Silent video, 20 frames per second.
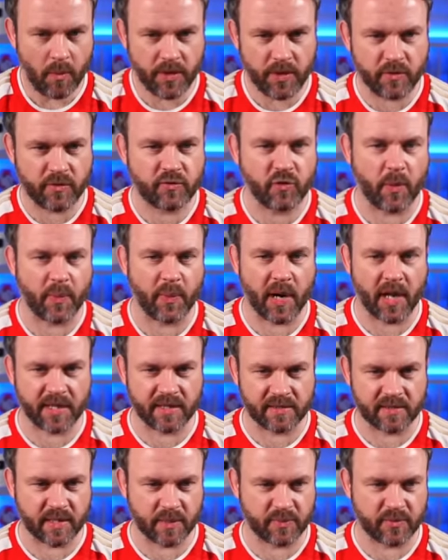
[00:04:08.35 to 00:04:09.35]
Why don't you drop a like
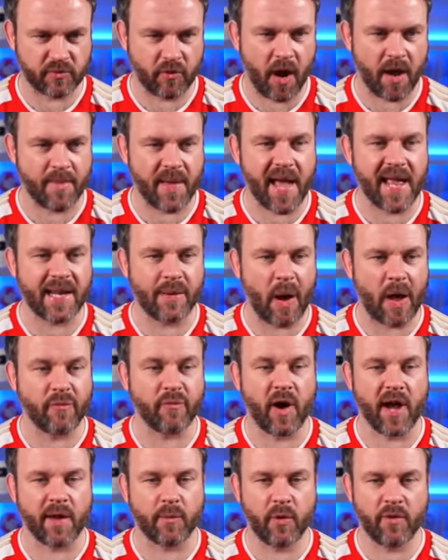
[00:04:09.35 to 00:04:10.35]
and subscribe anyway?
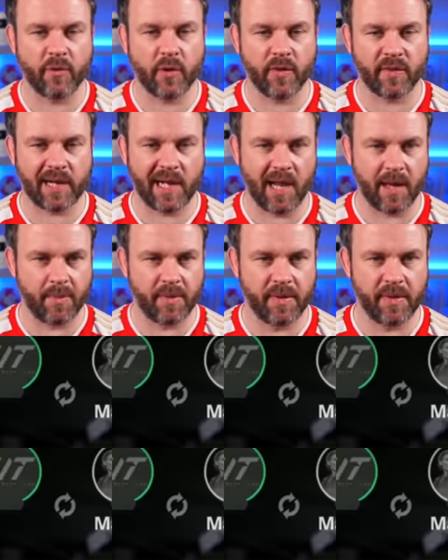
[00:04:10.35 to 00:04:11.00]
Right, what have we got in the club?